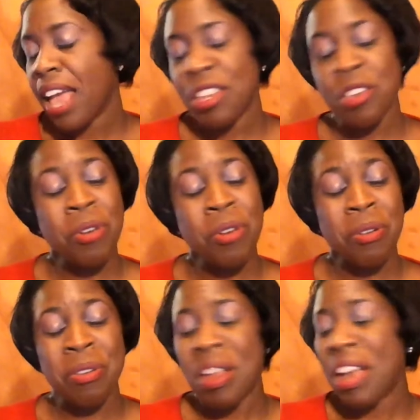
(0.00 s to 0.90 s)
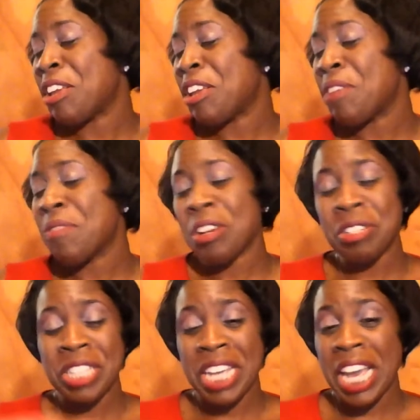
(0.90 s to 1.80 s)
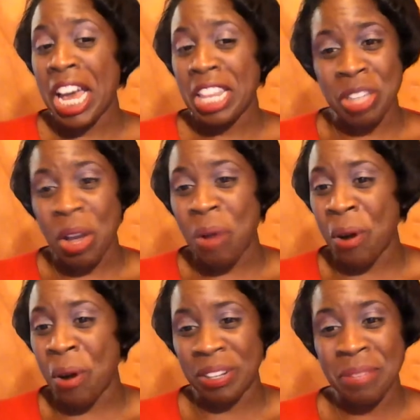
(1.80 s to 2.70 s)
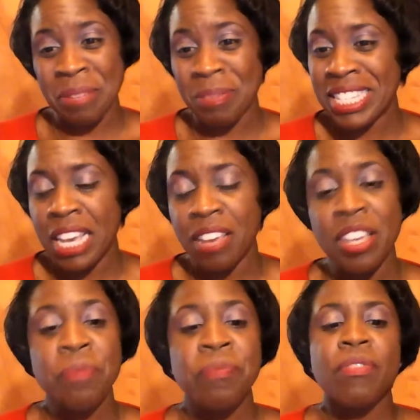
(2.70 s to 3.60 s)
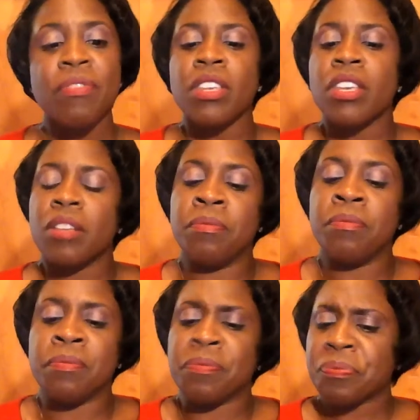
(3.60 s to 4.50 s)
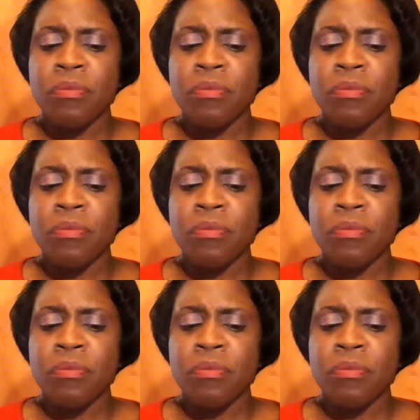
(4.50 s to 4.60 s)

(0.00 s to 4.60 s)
you don't even understand how this all works, I'm going to tell you.